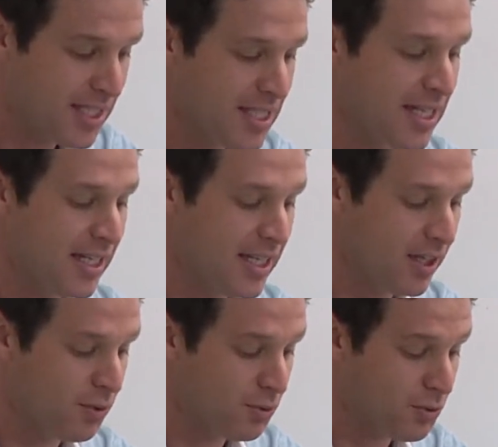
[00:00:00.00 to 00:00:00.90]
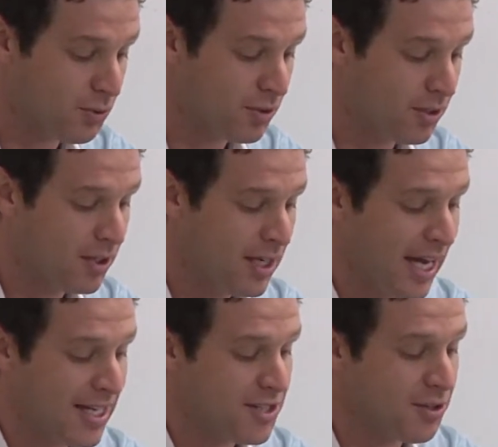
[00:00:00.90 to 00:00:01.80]
To Nikki Couture
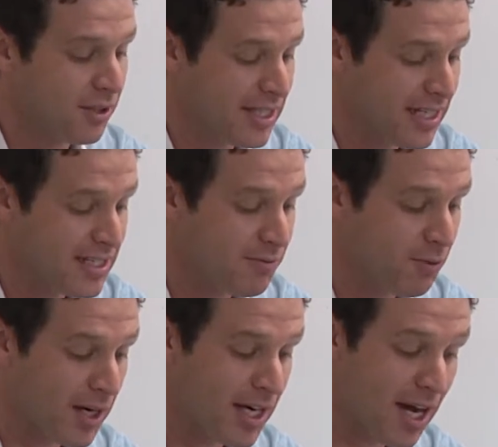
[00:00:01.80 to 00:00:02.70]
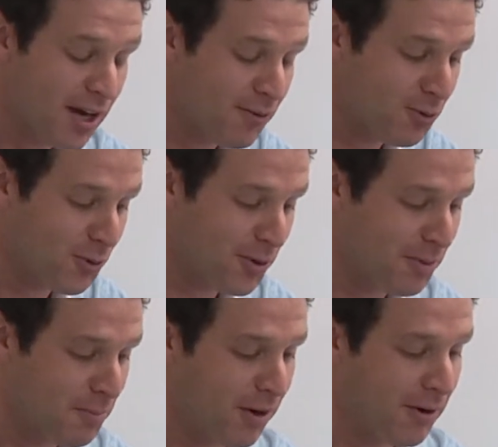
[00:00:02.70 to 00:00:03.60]
at Circa 1949 Florida
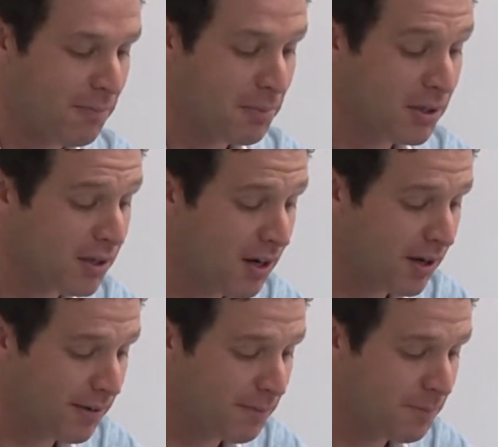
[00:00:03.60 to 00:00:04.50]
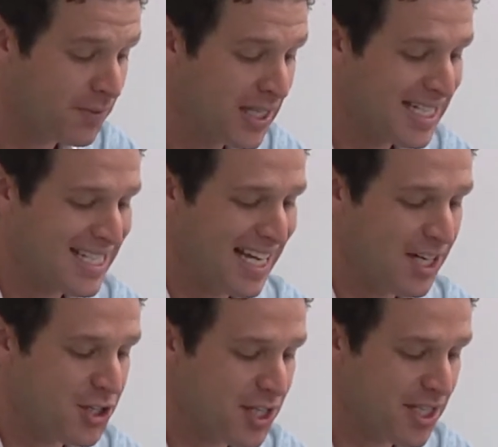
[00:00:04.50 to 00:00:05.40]
Bar and Beer Garden, to
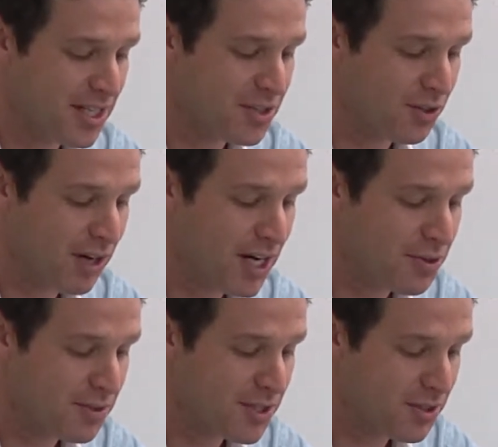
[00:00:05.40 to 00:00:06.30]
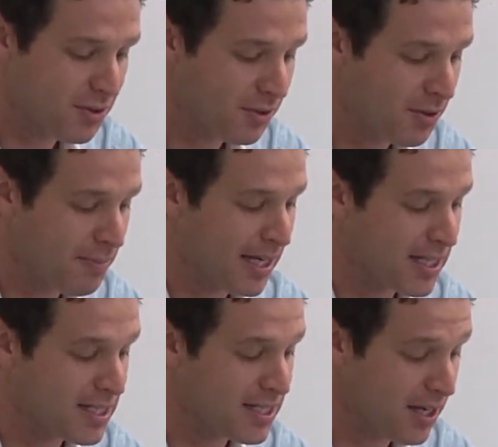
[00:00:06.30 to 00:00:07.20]
HCS graduate student
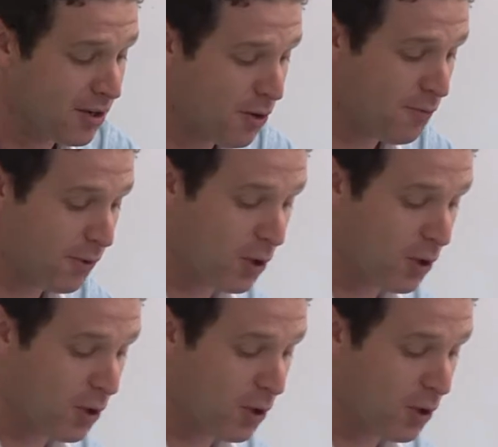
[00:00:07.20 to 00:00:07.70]
Max Sejo for